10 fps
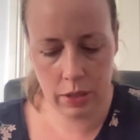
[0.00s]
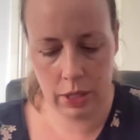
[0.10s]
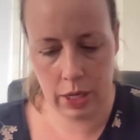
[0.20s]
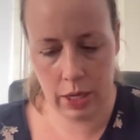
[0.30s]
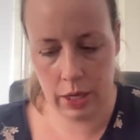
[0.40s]

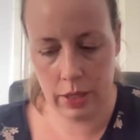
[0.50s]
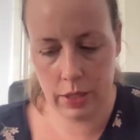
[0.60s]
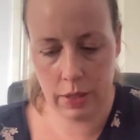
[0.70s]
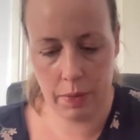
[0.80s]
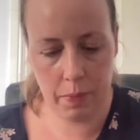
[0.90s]
Okay,
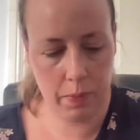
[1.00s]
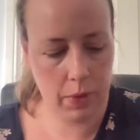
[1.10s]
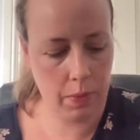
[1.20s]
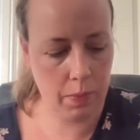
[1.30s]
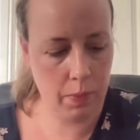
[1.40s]

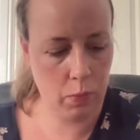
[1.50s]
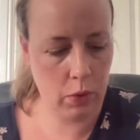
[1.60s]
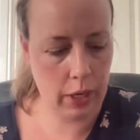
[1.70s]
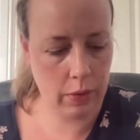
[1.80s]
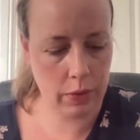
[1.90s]

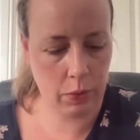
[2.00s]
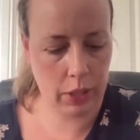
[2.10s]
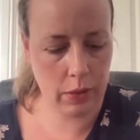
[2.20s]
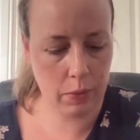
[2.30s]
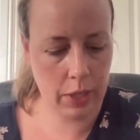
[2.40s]
what else?
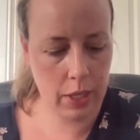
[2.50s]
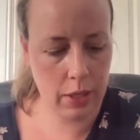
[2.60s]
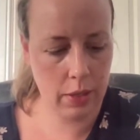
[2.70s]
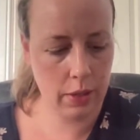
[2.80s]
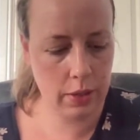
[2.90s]

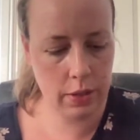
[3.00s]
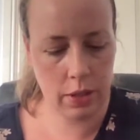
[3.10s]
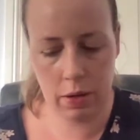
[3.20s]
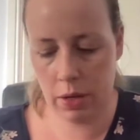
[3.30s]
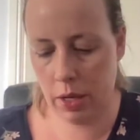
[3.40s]

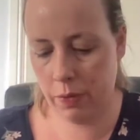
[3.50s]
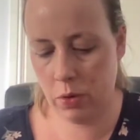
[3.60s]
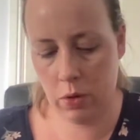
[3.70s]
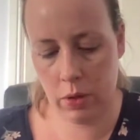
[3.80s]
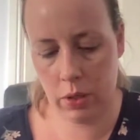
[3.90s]
I have
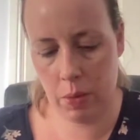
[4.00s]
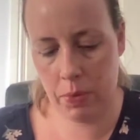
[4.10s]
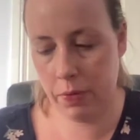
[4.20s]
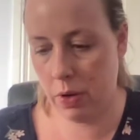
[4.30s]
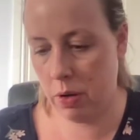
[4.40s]
got a
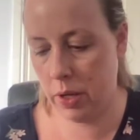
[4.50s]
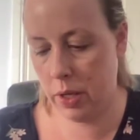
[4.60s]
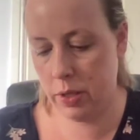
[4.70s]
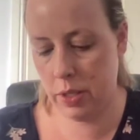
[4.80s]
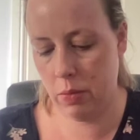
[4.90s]
couple of eye
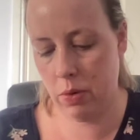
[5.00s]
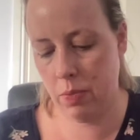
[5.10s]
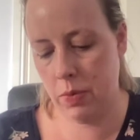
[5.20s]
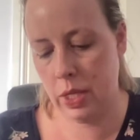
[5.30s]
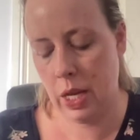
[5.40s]

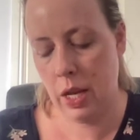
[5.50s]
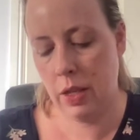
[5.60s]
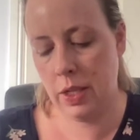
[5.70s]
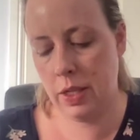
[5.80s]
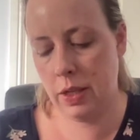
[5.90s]
serums.
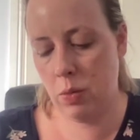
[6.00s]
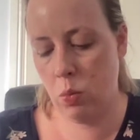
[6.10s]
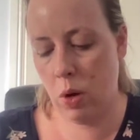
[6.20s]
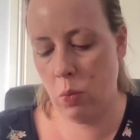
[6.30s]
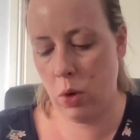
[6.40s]
This is the
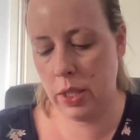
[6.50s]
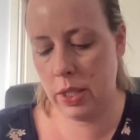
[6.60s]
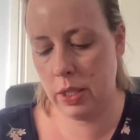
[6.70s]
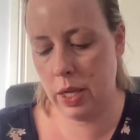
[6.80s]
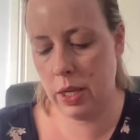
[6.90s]
1-1
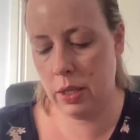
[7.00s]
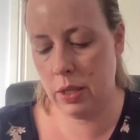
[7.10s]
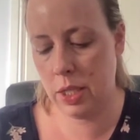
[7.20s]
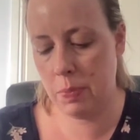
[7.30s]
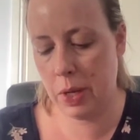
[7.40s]
Skin
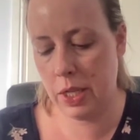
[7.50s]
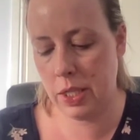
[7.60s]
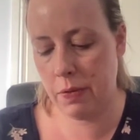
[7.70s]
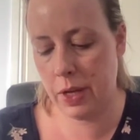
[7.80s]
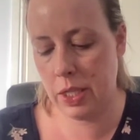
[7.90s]
Space
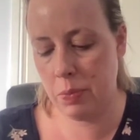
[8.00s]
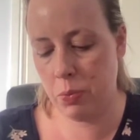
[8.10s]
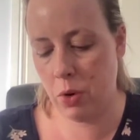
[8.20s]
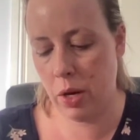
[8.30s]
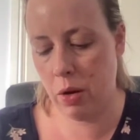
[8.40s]
Defense
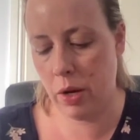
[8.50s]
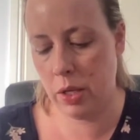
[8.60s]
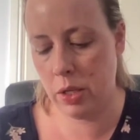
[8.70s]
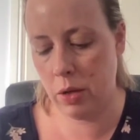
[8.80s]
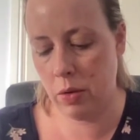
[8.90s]
Bright Eye
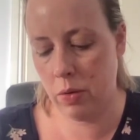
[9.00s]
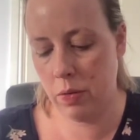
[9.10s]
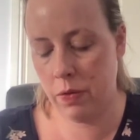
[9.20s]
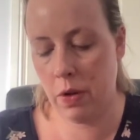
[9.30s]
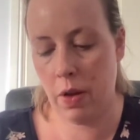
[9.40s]
Gel,
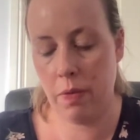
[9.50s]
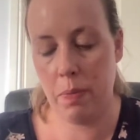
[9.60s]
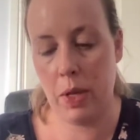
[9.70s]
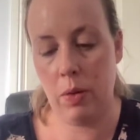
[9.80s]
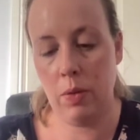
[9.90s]
5
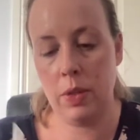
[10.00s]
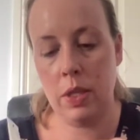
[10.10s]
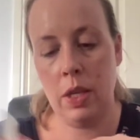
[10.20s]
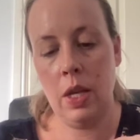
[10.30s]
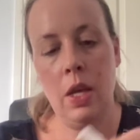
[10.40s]
mils.
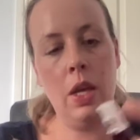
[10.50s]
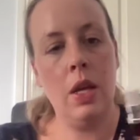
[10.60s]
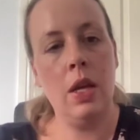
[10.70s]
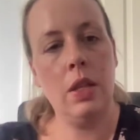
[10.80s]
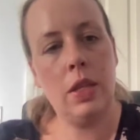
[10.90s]

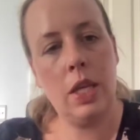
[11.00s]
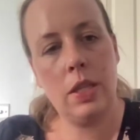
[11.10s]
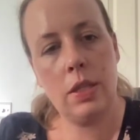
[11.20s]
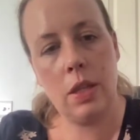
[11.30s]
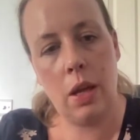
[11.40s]

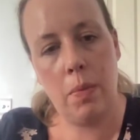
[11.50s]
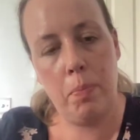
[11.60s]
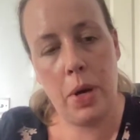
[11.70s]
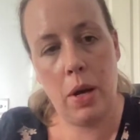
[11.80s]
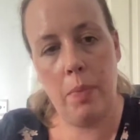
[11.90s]
This
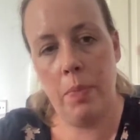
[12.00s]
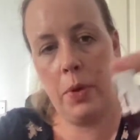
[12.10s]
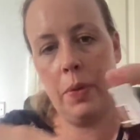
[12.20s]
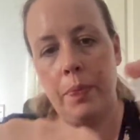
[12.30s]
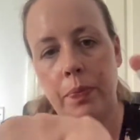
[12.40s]
pump,
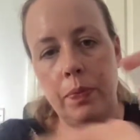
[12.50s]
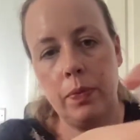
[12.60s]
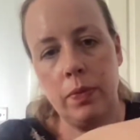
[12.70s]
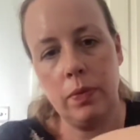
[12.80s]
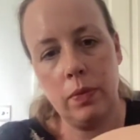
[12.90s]
I
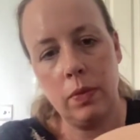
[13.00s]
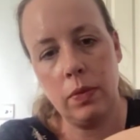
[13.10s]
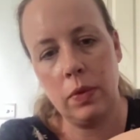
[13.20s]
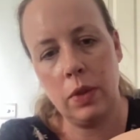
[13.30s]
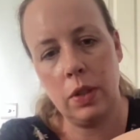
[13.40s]

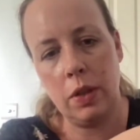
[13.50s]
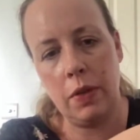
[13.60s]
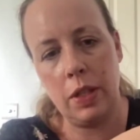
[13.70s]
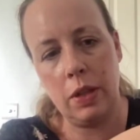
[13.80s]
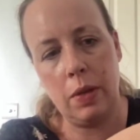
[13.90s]
don't
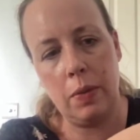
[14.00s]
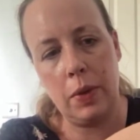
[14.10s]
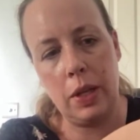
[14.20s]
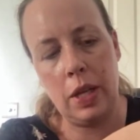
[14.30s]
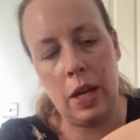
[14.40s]
think it's going
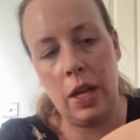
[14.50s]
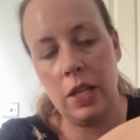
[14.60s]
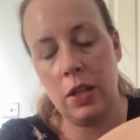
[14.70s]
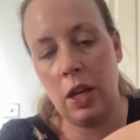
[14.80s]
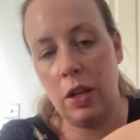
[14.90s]
to, yeah,
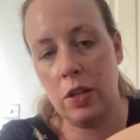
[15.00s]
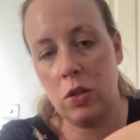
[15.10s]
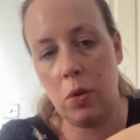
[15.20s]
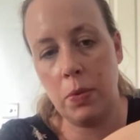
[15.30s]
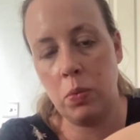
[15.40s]
it's kind of
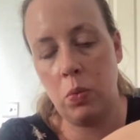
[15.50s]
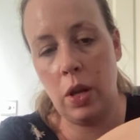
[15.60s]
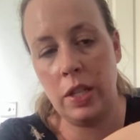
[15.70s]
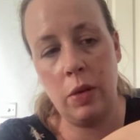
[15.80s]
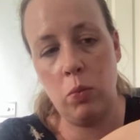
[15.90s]
stopped
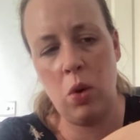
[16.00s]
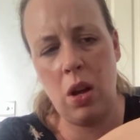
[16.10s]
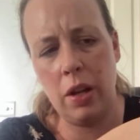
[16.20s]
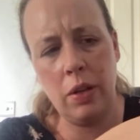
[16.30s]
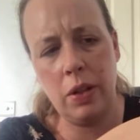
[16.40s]
It didn't
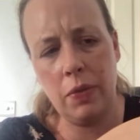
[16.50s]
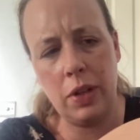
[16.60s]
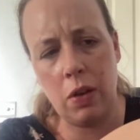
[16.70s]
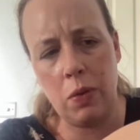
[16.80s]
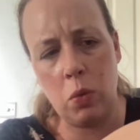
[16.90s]
work. I don't even
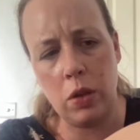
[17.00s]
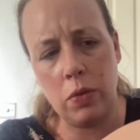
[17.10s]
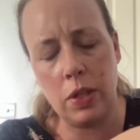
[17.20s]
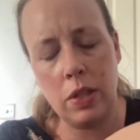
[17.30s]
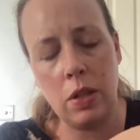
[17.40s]
know if it worked
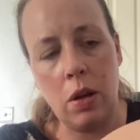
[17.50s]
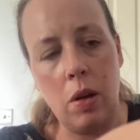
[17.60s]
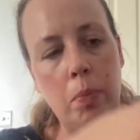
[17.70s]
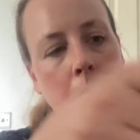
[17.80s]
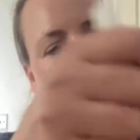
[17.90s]
from the
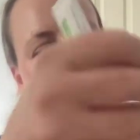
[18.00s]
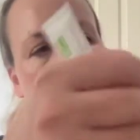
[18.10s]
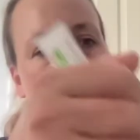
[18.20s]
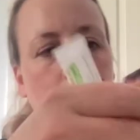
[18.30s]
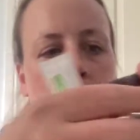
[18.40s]
start, but
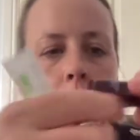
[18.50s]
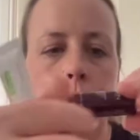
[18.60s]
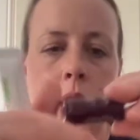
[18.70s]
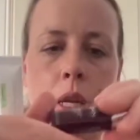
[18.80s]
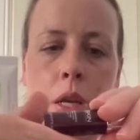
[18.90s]

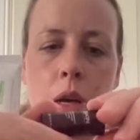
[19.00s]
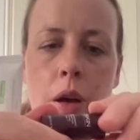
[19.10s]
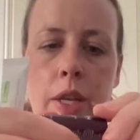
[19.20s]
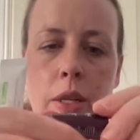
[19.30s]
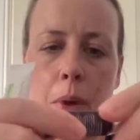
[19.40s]

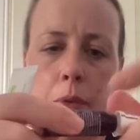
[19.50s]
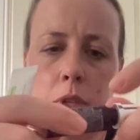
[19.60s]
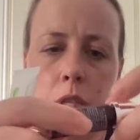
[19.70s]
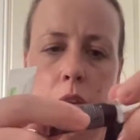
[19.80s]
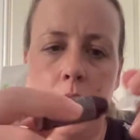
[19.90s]
I ended up having
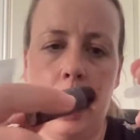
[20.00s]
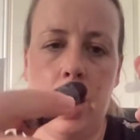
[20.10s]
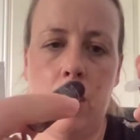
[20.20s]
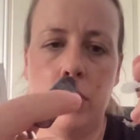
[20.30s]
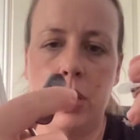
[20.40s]
to take it
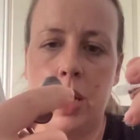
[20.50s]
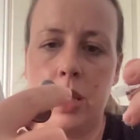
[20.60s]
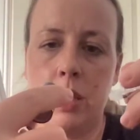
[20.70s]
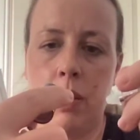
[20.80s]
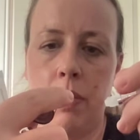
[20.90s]
out to get
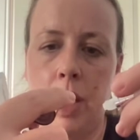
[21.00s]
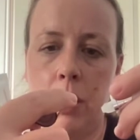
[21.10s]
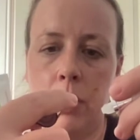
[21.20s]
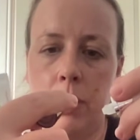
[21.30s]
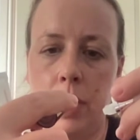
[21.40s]
stuff
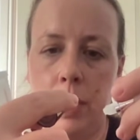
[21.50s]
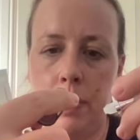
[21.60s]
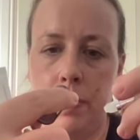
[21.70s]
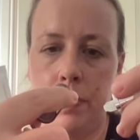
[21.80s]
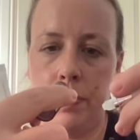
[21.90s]
out of it.
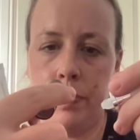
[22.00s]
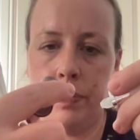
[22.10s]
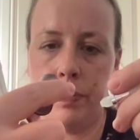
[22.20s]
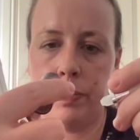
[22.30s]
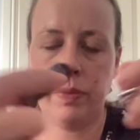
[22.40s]

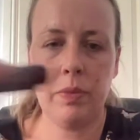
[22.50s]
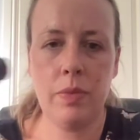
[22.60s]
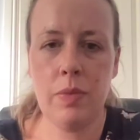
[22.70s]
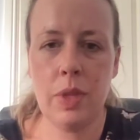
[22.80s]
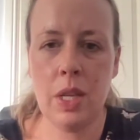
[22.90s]

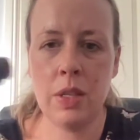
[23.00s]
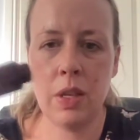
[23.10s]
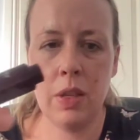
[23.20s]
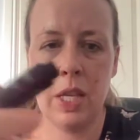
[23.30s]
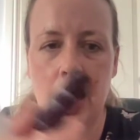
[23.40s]

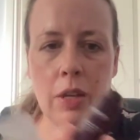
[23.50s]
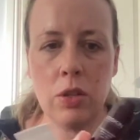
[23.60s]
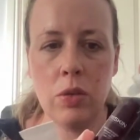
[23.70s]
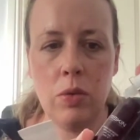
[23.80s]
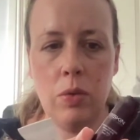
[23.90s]
So the
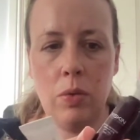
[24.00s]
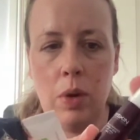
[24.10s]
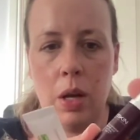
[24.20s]
actual